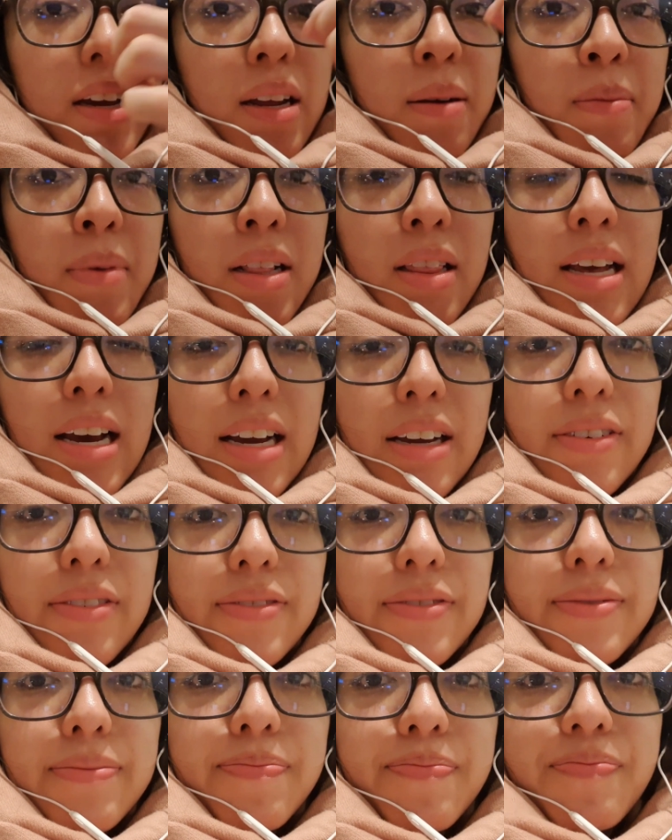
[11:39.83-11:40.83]
in my
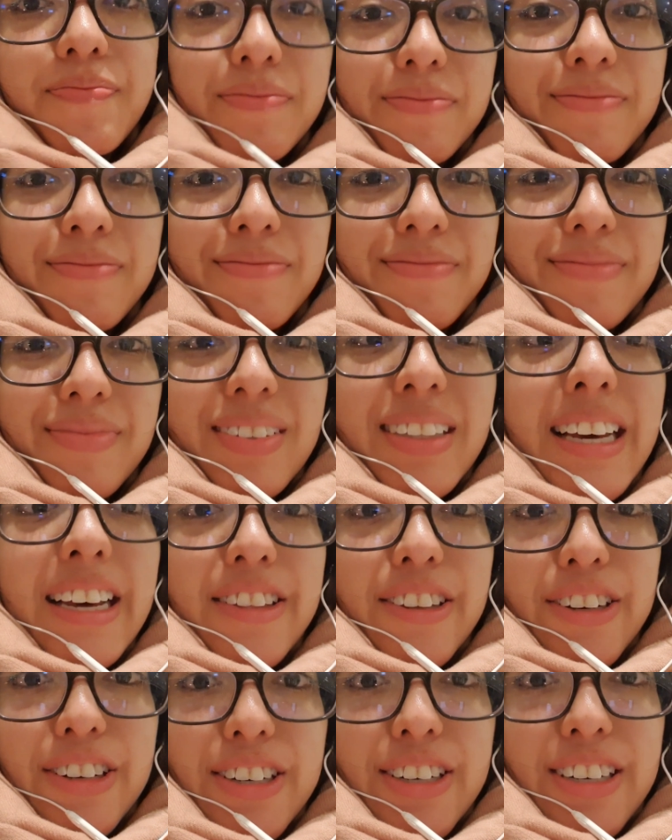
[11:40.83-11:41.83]
life.
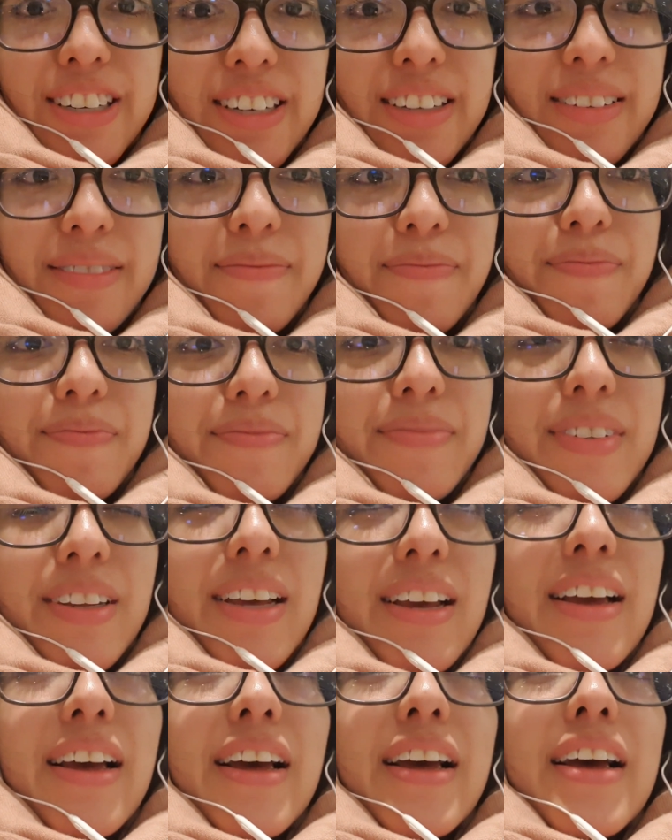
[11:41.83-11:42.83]
That hurt it.
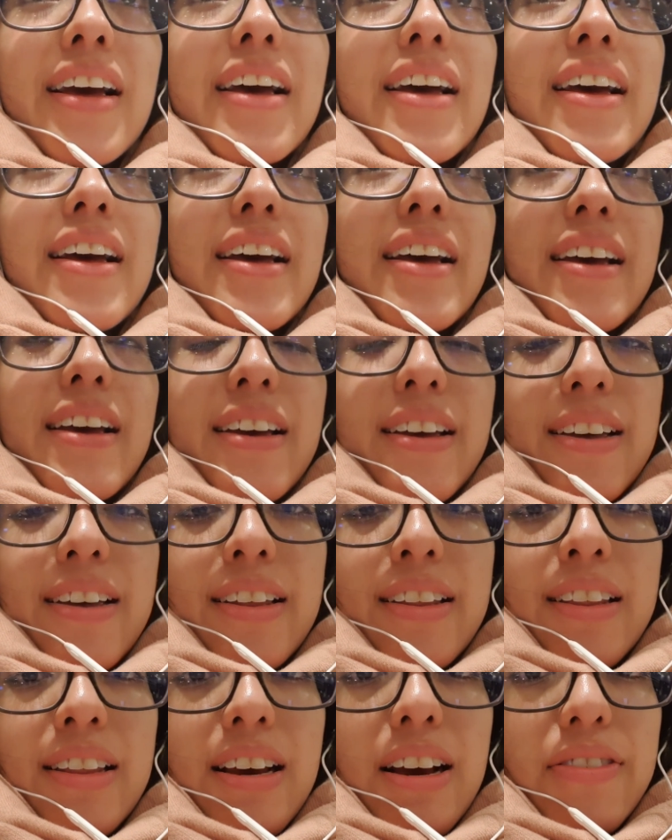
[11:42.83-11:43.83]

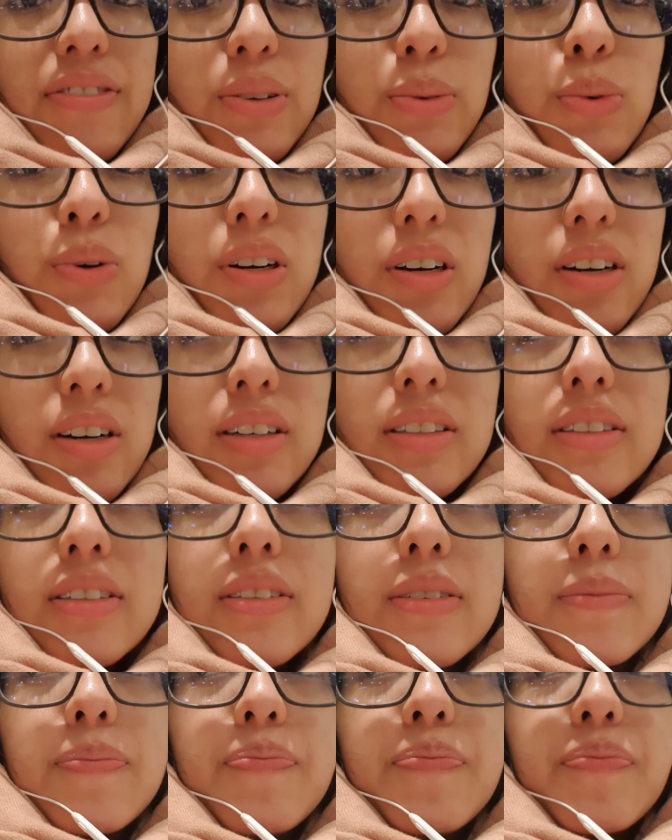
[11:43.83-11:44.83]
And
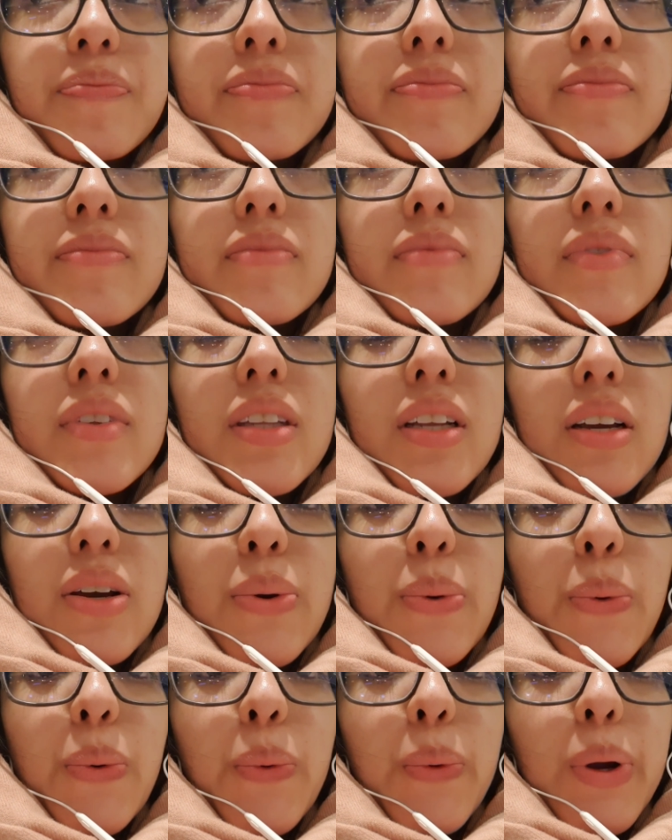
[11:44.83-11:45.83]
afterwards,
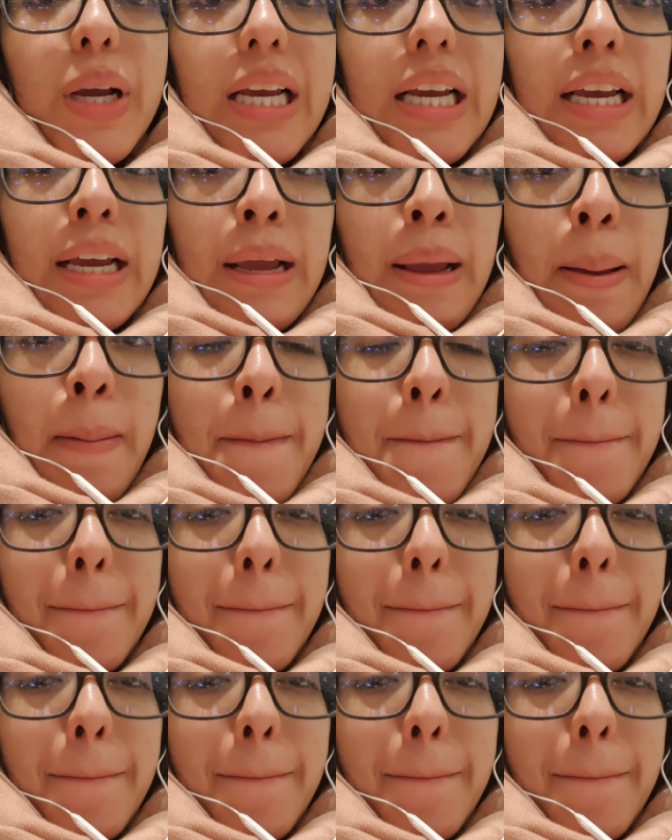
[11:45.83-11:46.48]
we